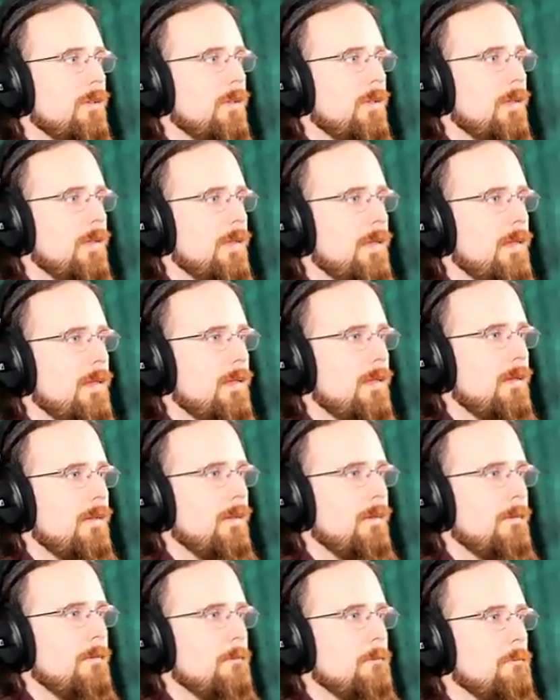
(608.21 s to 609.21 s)

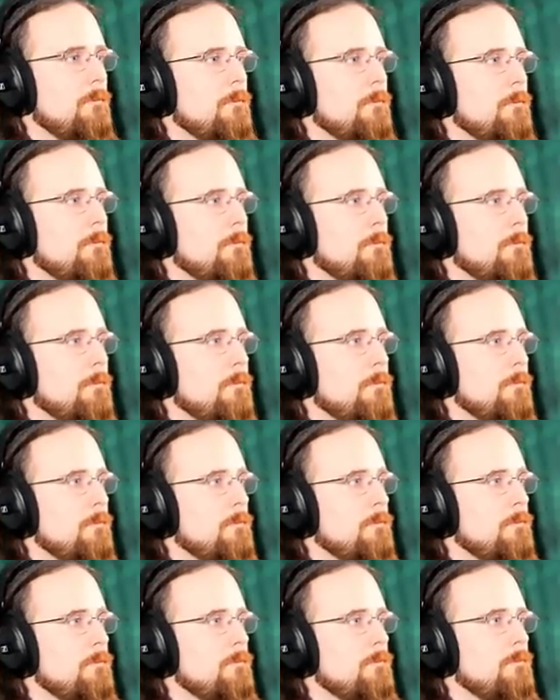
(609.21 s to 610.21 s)

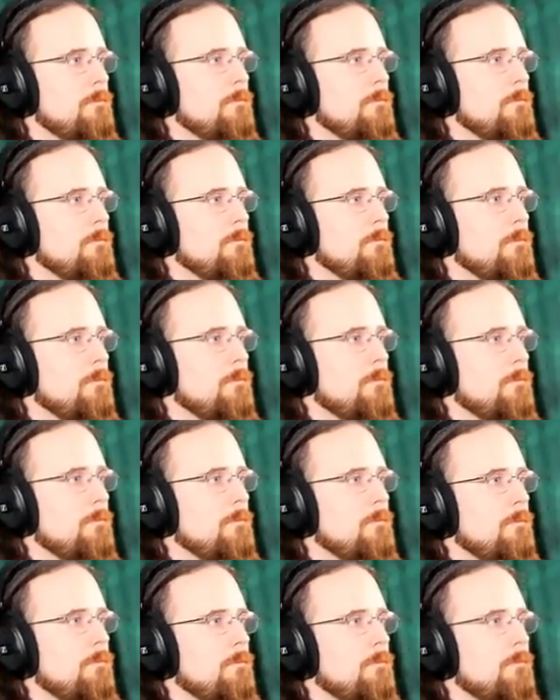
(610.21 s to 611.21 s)

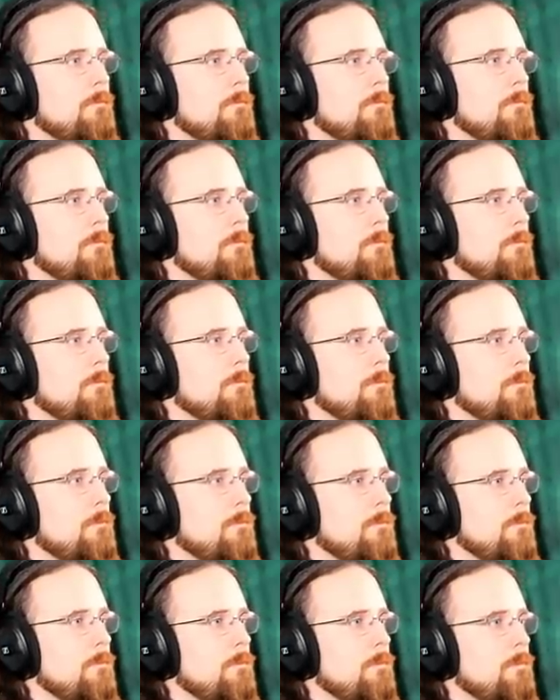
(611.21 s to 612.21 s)

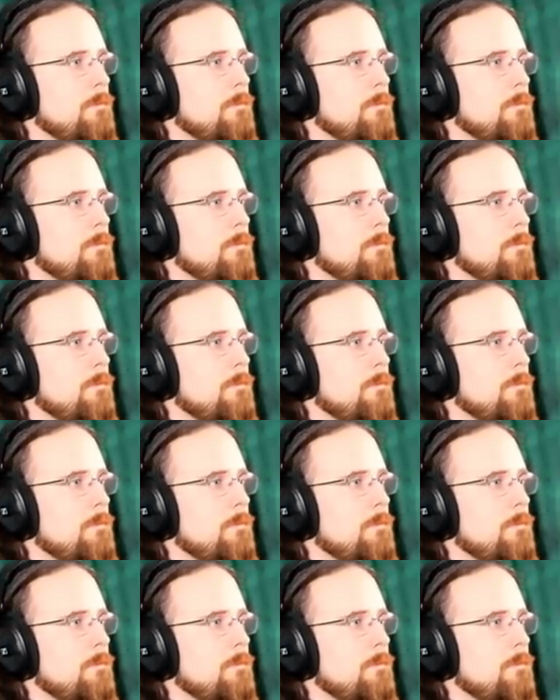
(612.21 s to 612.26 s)
(no one is talking)